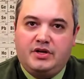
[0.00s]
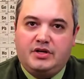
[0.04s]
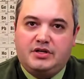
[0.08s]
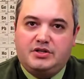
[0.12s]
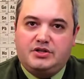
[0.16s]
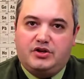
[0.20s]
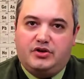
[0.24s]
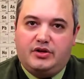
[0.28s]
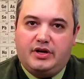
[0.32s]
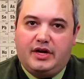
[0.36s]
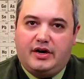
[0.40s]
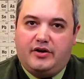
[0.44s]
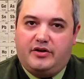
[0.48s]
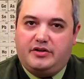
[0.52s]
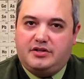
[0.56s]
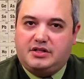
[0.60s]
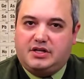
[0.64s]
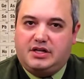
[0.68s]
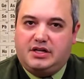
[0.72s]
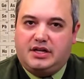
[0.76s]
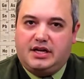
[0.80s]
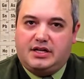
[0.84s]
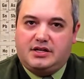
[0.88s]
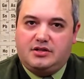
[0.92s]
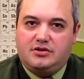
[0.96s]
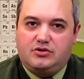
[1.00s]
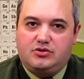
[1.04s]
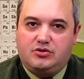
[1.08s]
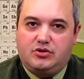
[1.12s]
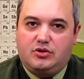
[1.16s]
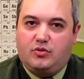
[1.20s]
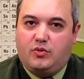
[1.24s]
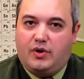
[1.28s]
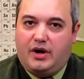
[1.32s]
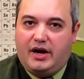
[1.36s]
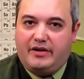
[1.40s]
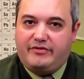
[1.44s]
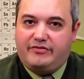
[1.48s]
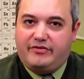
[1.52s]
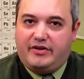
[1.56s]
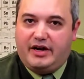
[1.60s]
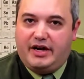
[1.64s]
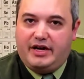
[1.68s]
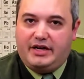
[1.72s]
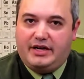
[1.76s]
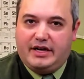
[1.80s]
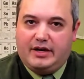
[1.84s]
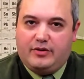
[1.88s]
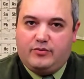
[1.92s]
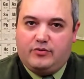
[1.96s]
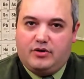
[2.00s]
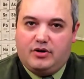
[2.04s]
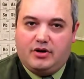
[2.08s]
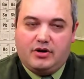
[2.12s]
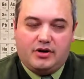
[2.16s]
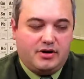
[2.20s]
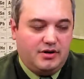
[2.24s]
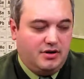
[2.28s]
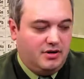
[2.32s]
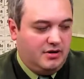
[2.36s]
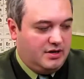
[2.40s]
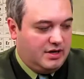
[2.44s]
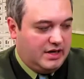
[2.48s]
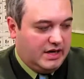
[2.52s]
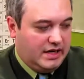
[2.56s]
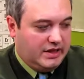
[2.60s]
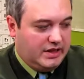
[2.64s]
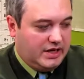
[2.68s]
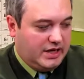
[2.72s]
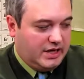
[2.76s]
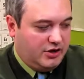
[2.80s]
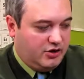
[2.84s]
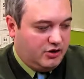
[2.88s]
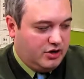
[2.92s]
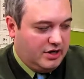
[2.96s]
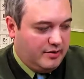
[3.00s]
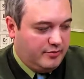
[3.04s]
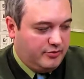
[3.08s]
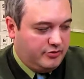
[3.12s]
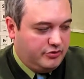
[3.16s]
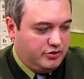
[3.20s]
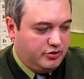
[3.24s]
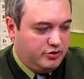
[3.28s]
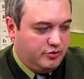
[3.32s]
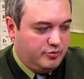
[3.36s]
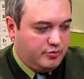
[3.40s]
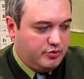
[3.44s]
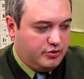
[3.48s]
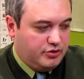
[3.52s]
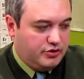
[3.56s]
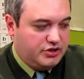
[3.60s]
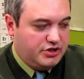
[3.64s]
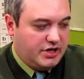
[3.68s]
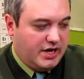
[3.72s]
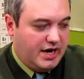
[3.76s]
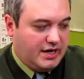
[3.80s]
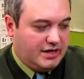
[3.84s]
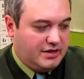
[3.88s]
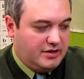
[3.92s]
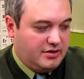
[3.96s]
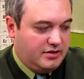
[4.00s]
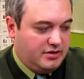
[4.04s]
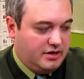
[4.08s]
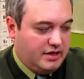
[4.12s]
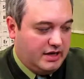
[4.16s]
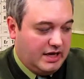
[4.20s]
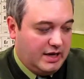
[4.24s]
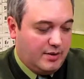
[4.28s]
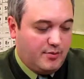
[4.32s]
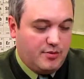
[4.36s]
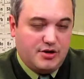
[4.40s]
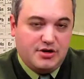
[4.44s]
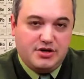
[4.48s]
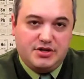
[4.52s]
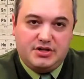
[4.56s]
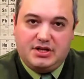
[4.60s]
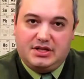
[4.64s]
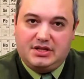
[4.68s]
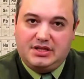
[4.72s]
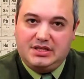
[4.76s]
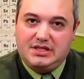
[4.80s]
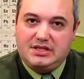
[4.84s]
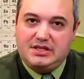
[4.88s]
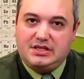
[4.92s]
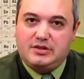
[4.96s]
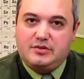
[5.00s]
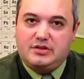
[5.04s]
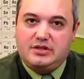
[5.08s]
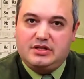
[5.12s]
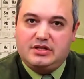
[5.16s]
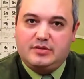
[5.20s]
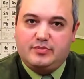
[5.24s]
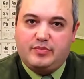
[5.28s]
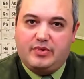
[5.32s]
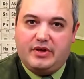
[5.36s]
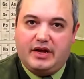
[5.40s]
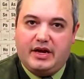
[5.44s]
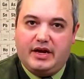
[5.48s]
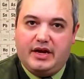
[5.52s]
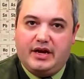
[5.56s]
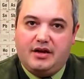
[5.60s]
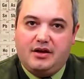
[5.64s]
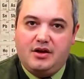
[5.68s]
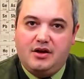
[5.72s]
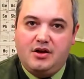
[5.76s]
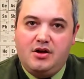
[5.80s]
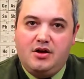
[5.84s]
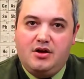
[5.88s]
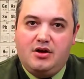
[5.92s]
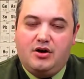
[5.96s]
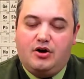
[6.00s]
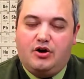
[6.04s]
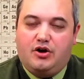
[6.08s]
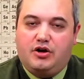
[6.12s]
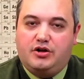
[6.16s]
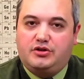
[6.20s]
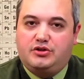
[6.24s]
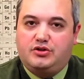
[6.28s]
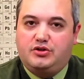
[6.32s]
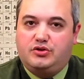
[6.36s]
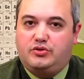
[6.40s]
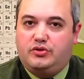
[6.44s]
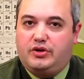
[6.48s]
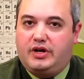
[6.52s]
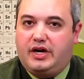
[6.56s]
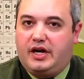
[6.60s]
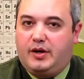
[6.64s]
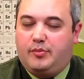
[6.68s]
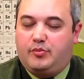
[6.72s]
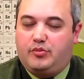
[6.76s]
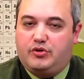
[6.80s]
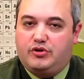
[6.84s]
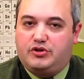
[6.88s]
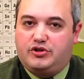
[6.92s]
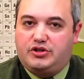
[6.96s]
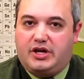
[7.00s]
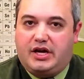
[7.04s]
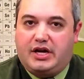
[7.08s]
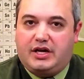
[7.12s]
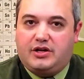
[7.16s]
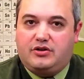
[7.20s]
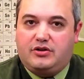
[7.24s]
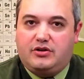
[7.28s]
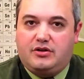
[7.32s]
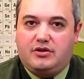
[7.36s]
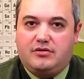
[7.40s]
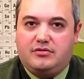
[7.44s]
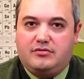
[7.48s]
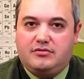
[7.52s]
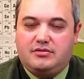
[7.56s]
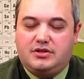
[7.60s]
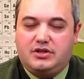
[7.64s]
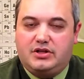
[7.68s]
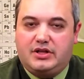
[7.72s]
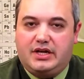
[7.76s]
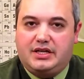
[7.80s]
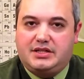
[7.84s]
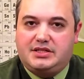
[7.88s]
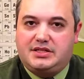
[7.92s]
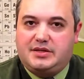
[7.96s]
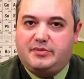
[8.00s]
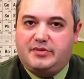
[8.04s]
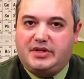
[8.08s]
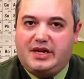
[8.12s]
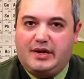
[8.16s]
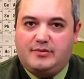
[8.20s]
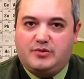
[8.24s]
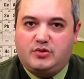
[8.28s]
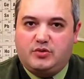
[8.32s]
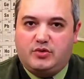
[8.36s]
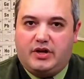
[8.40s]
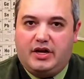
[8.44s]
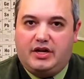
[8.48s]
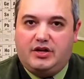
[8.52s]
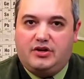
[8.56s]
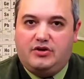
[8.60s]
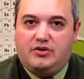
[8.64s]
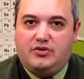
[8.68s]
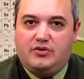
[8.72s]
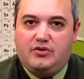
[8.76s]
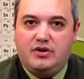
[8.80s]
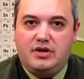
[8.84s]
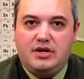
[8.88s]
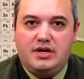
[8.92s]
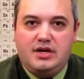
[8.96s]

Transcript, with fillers: So now it's connected to a Wi-Fi network and then you're able to project the image that this is displaying onto a projector. So that's sometimes what I do.